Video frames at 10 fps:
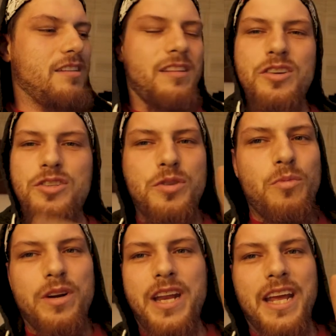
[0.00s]
there's two
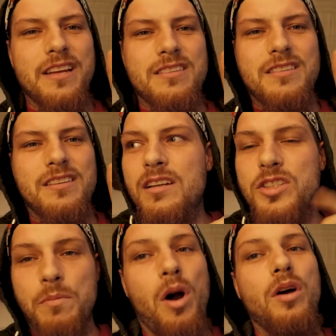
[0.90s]
more days.
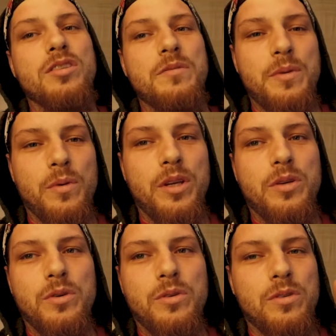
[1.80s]
Tomorrow's gonna be really
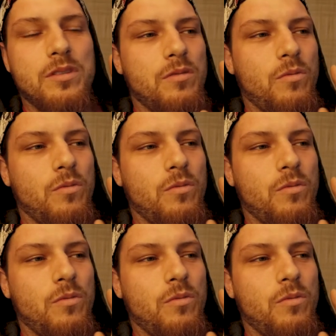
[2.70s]
cool.